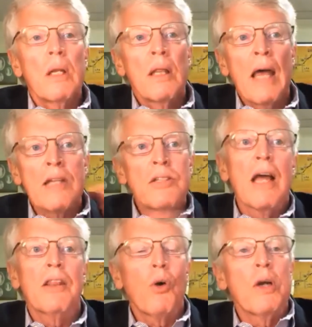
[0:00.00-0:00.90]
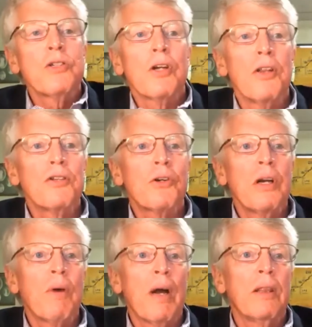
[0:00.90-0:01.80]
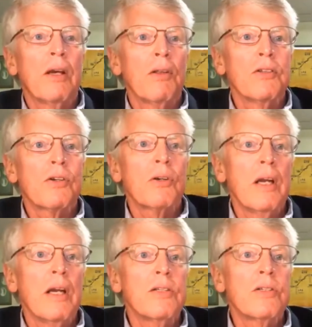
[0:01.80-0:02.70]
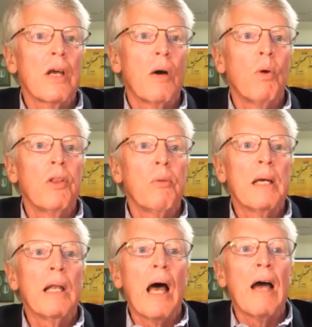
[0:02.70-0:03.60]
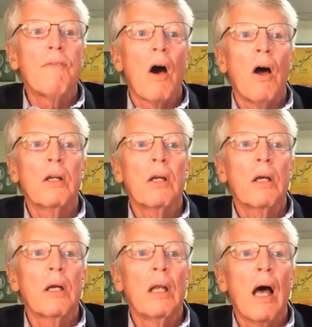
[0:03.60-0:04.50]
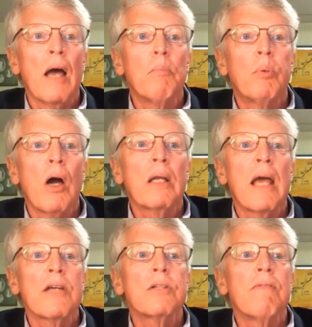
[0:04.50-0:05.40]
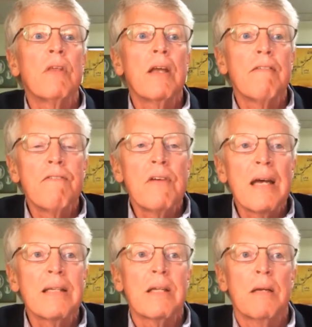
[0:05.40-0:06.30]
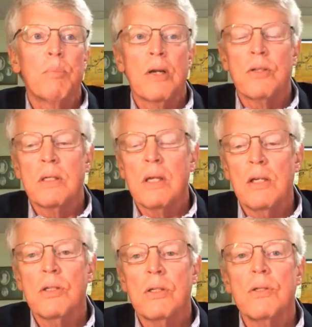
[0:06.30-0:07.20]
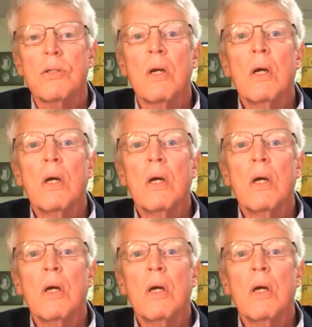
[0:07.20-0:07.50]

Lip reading: That's not the question on the screen right there on the screen. It's will there be a live online broadcast of the event and presentations?